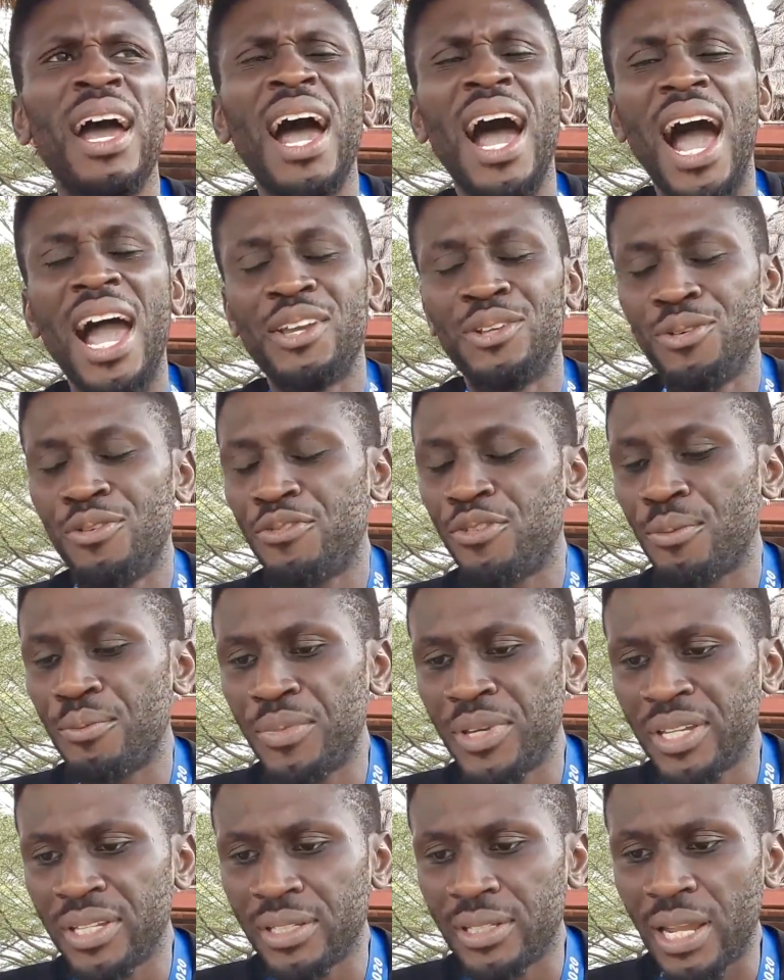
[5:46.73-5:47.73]
And you know, for
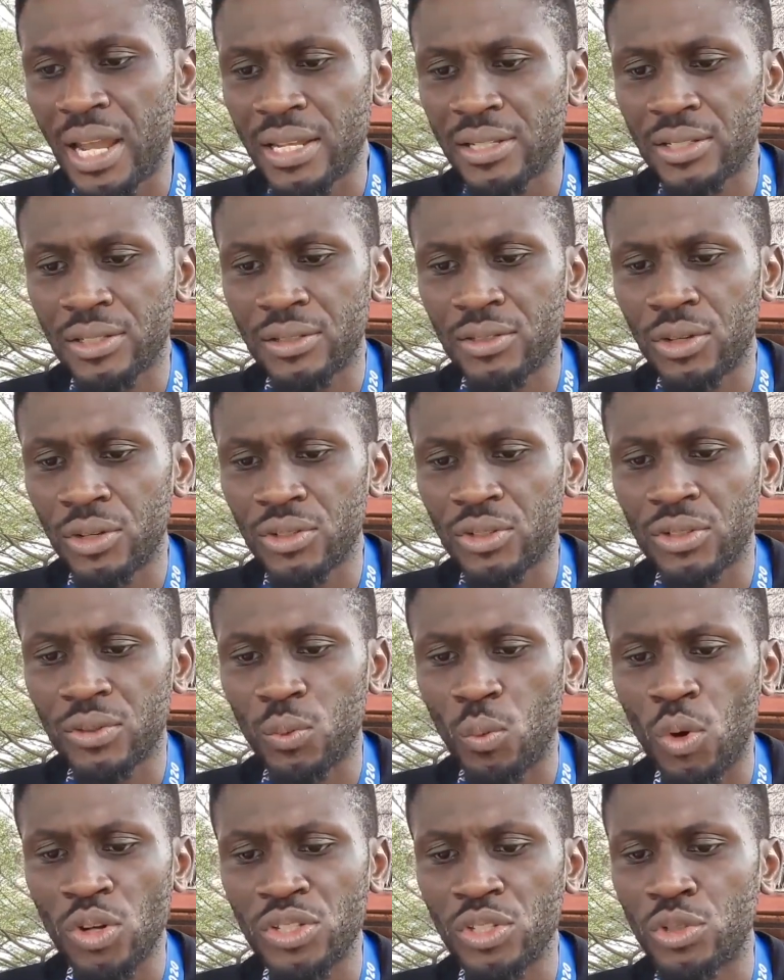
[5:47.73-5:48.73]
me, that's just
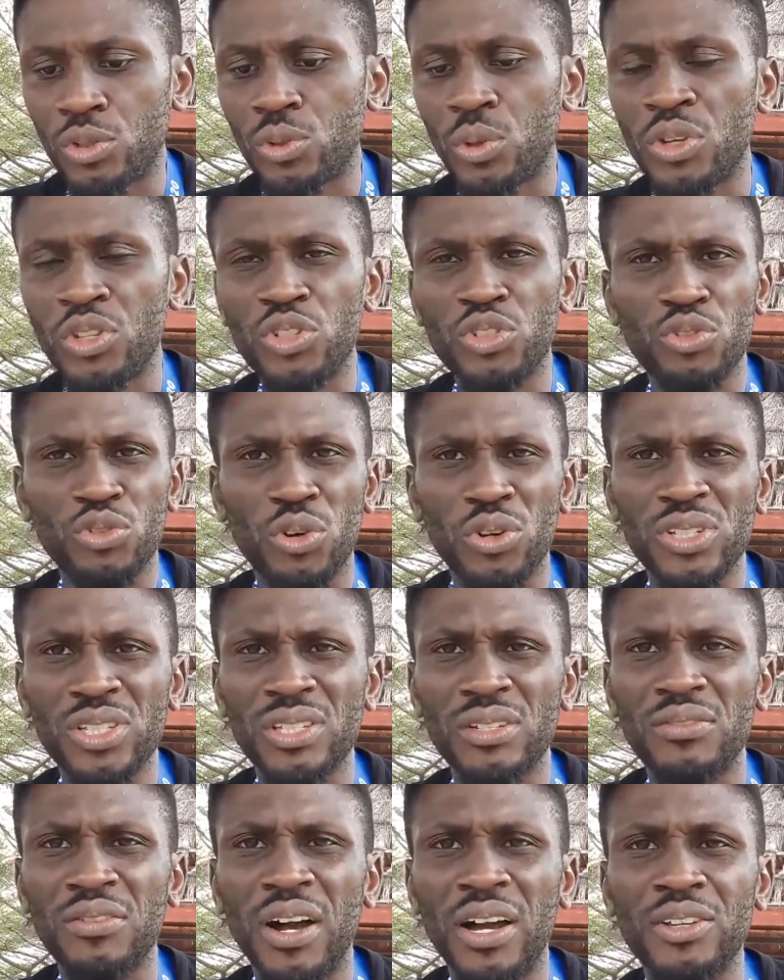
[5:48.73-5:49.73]
what is so
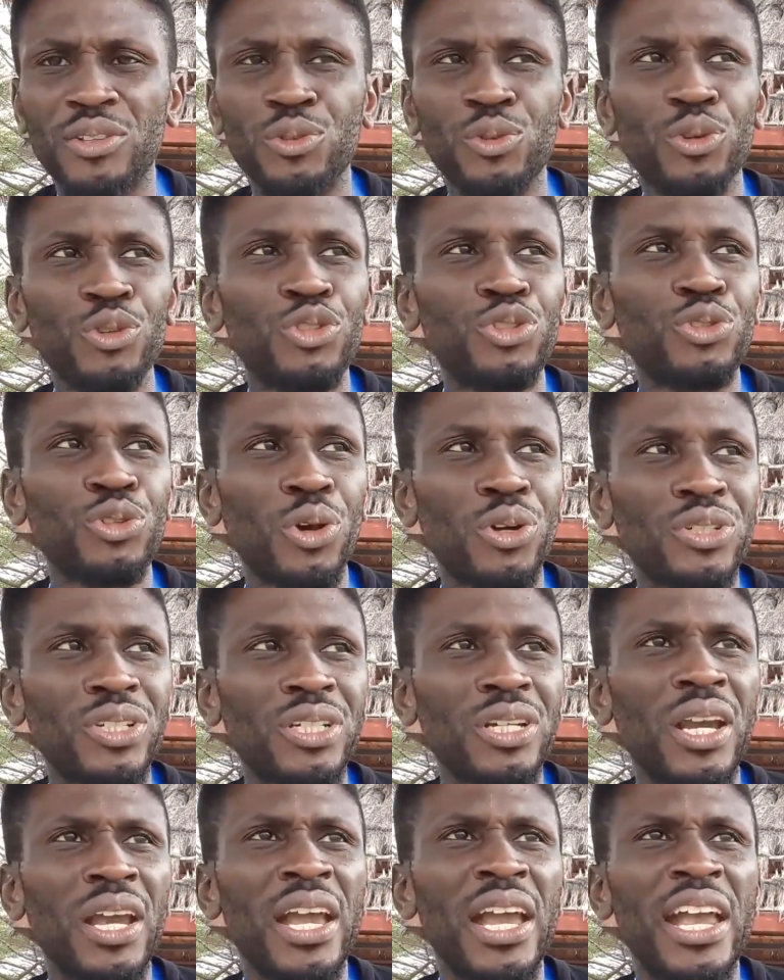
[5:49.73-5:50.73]
instructive and you know,
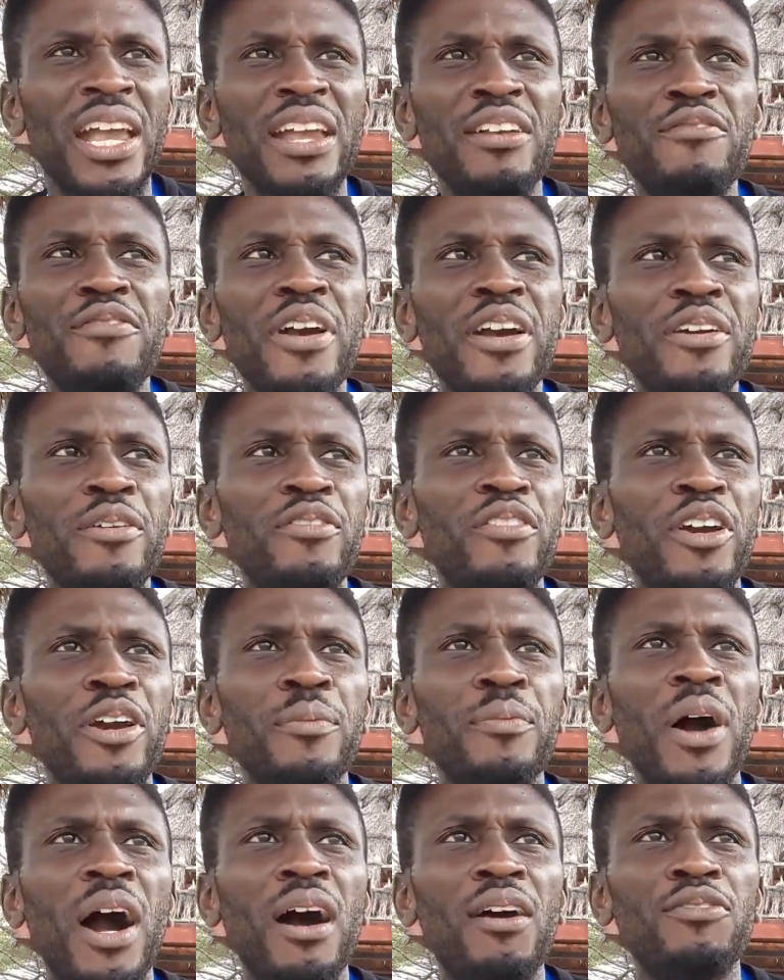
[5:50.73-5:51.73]
such a very, very
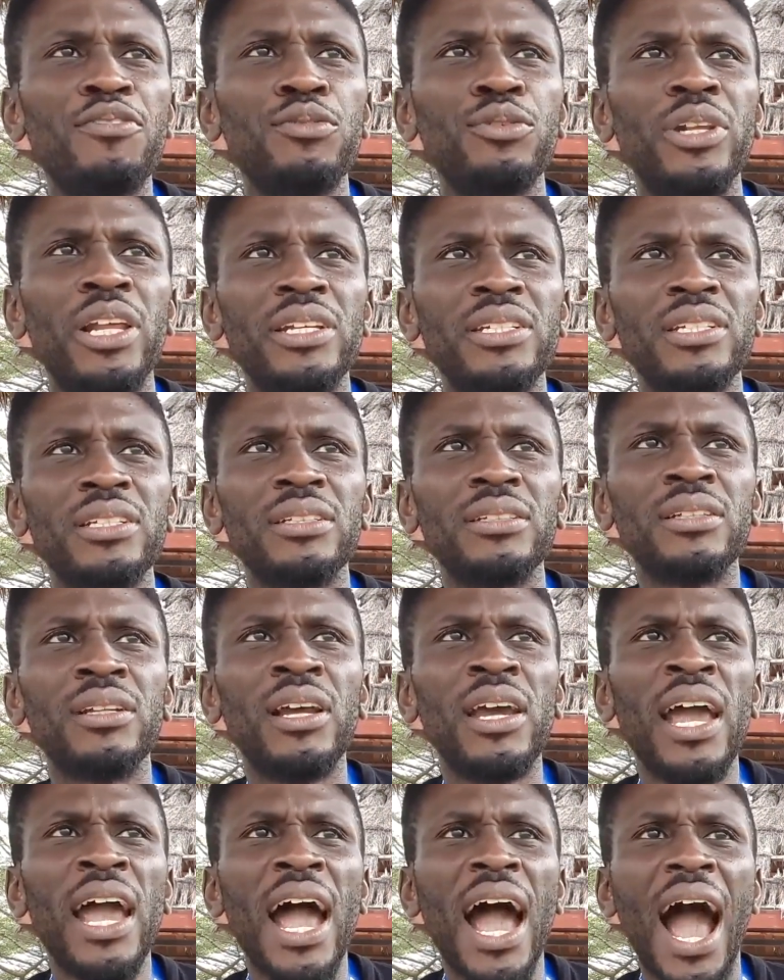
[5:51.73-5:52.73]
powerful lesson.
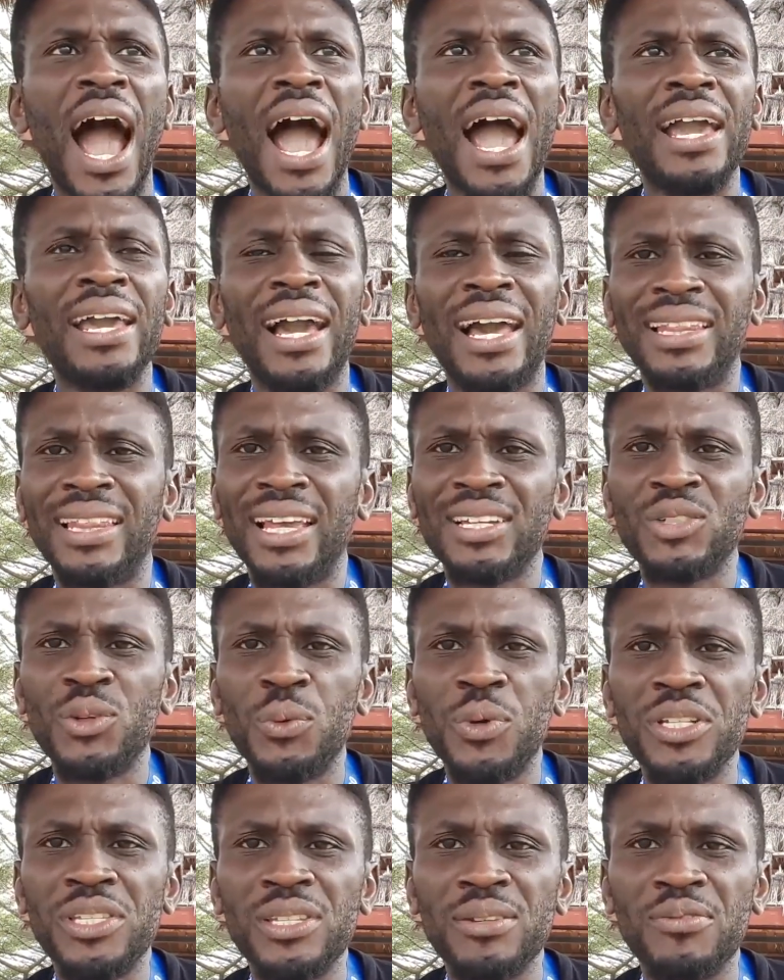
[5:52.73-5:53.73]
I, I like the
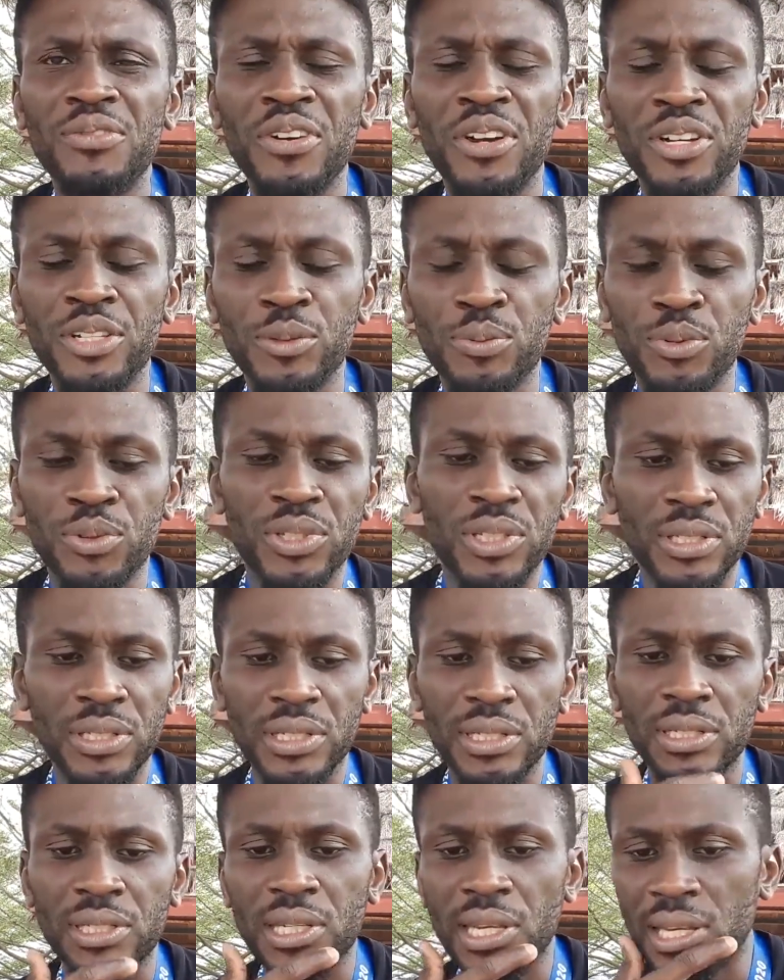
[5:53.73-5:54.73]
way Tim Ferriss puts it.
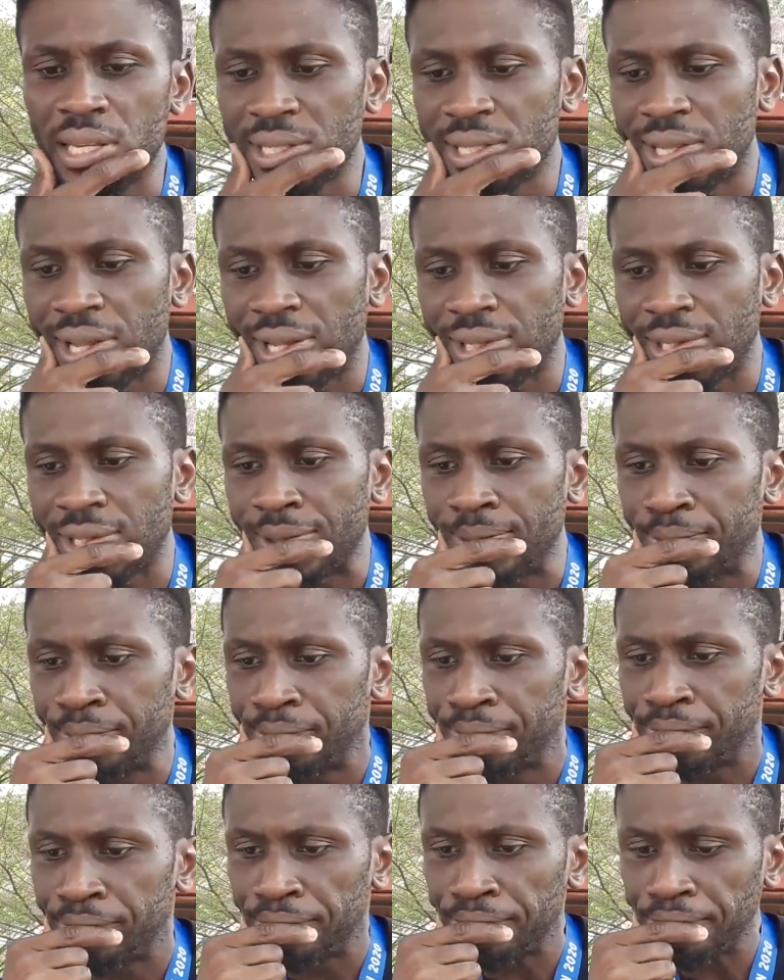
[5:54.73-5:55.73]
He says that
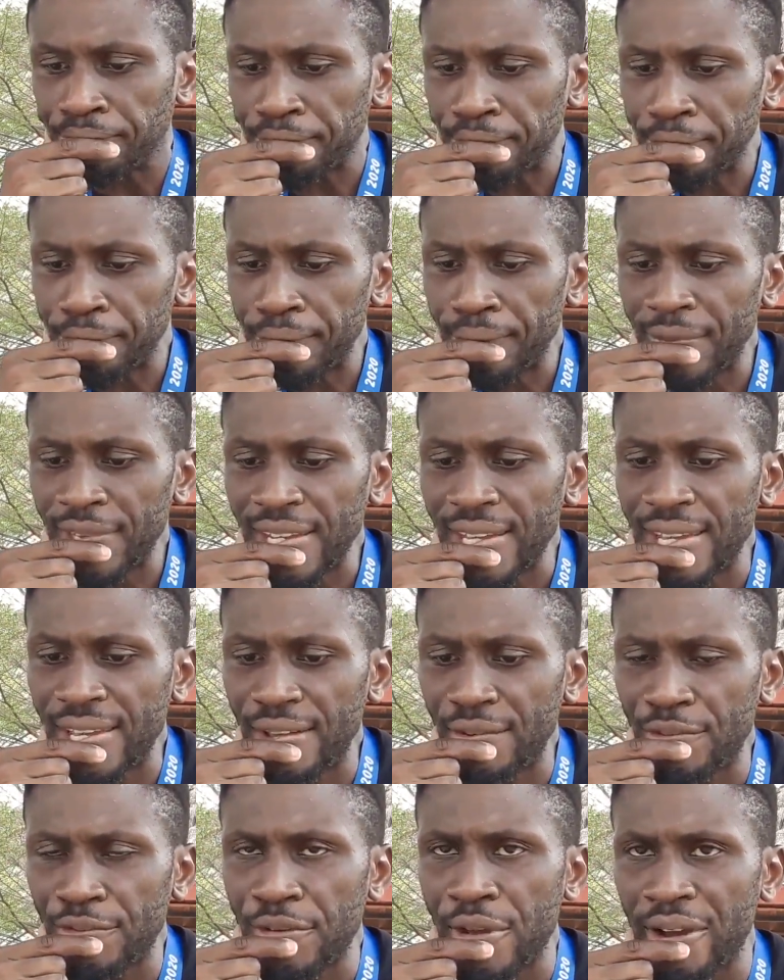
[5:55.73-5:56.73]

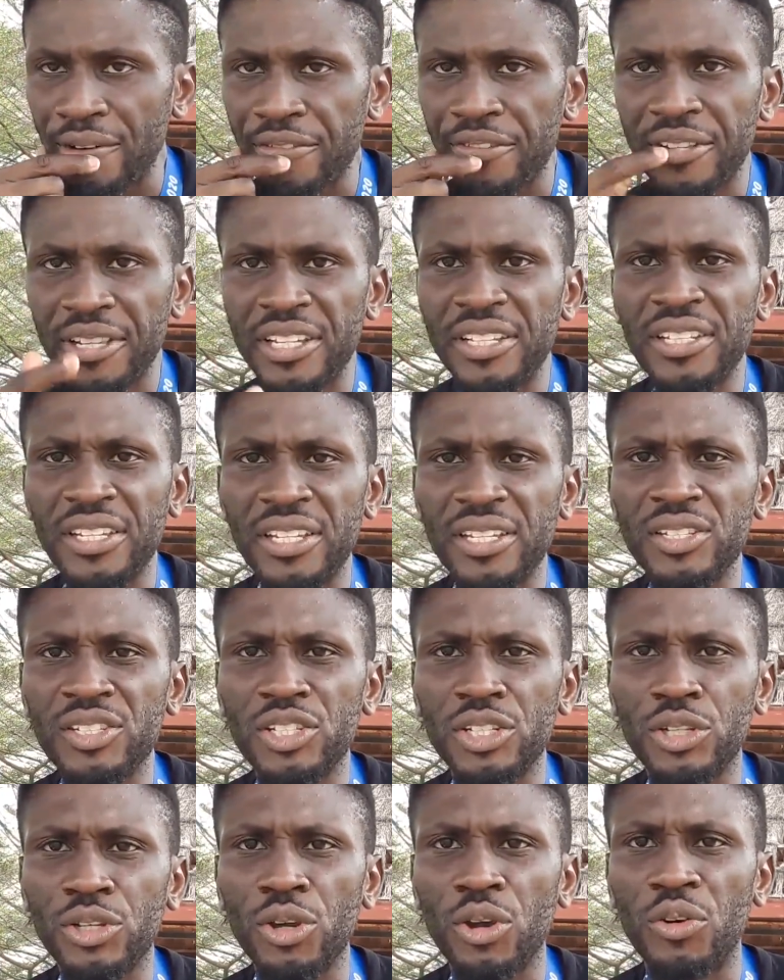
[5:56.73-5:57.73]
if you are feeling
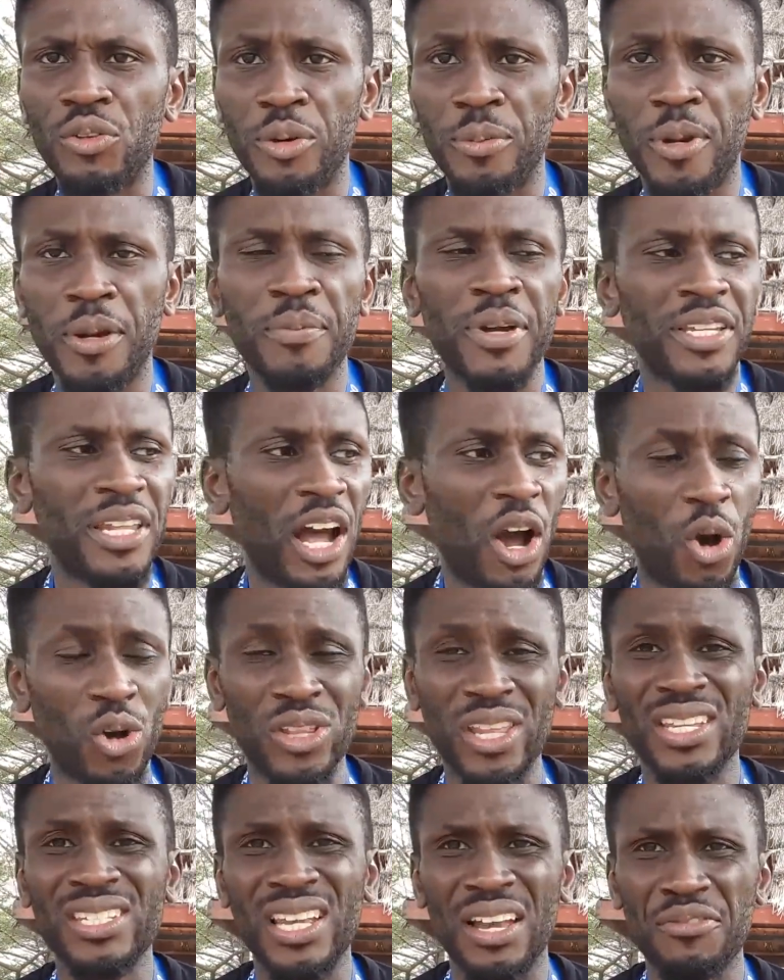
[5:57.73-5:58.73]
insecure, remember that
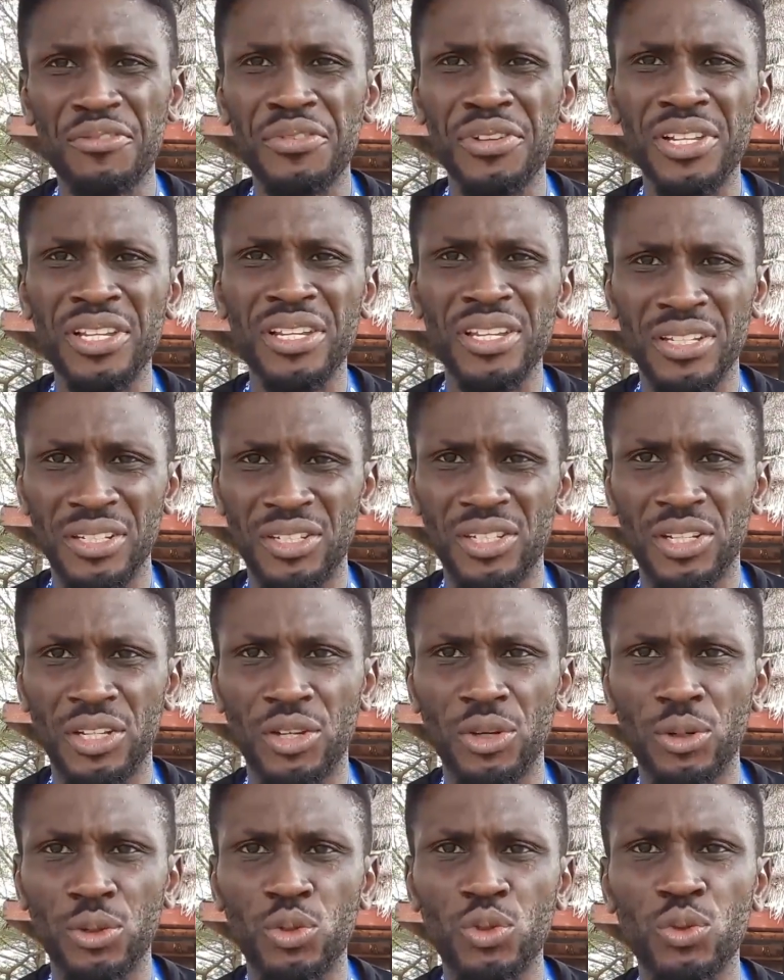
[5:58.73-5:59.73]
others are feeling
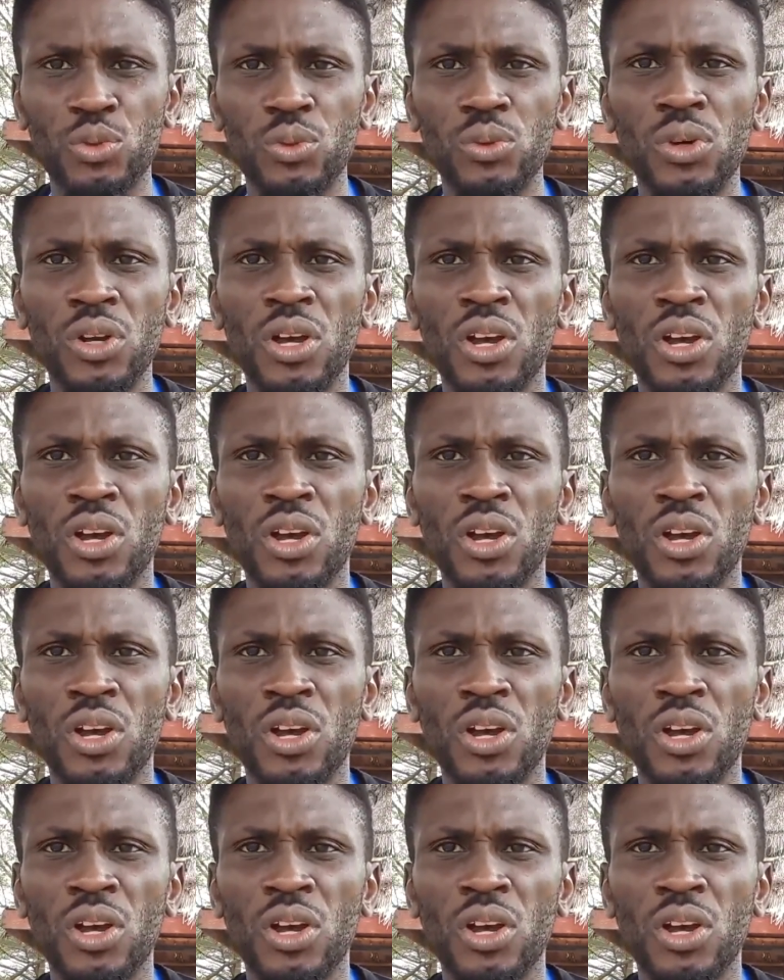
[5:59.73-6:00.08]
insecure too.